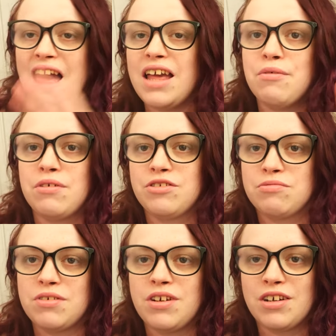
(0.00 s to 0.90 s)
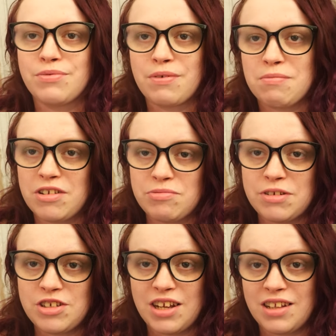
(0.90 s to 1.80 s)
Hey, what's up you guys, welcome back to
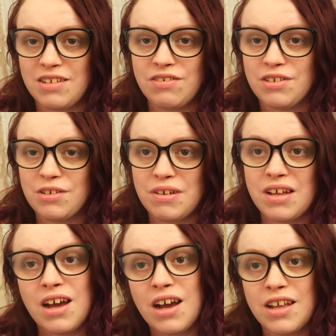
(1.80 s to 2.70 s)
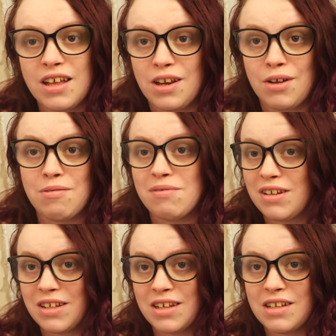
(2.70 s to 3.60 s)
my channel, if you're new here, hi, hello, I'm
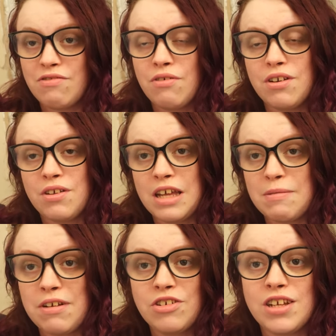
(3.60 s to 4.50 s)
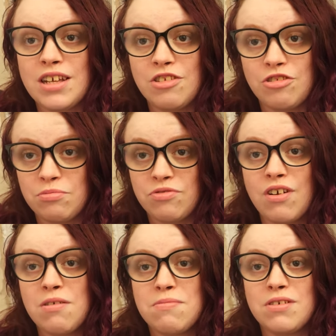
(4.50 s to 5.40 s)
Lydia, and if you are new here, make sure you hit the
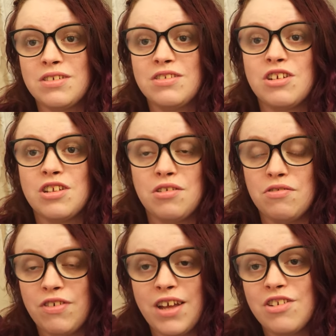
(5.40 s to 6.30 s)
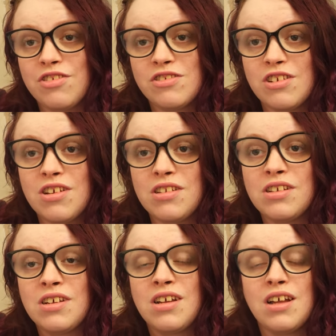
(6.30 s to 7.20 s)
subscribe button, turn notifications on,
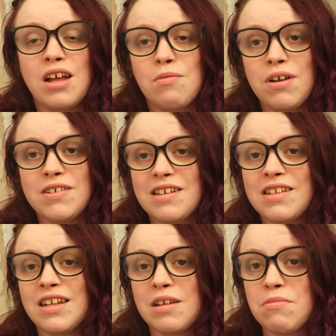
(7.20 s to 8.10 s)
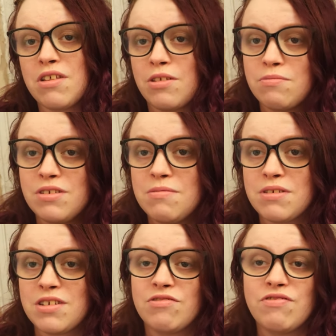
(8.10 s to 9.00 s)
and while you're down there, give me a thumbs up
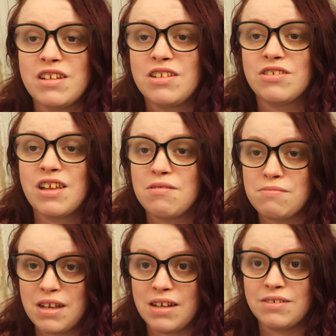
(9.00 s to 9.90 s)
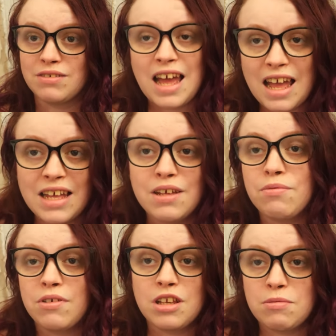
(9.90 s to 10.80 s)
because it really does help me out. Today,
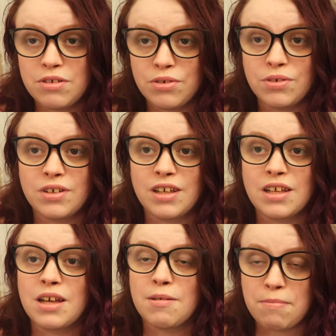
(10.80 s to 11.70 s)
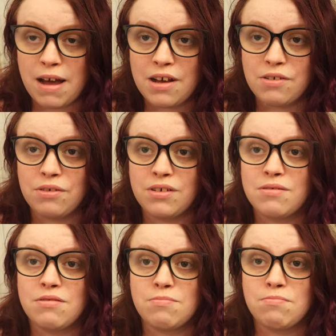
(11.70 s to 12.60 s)
we're going to be talking about
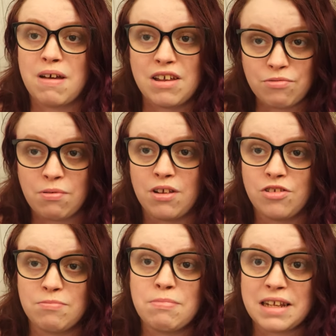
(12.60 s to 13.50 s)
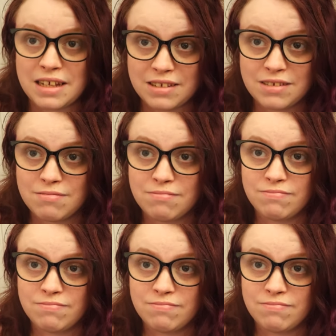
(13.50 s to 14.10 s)
Metropolitan Police.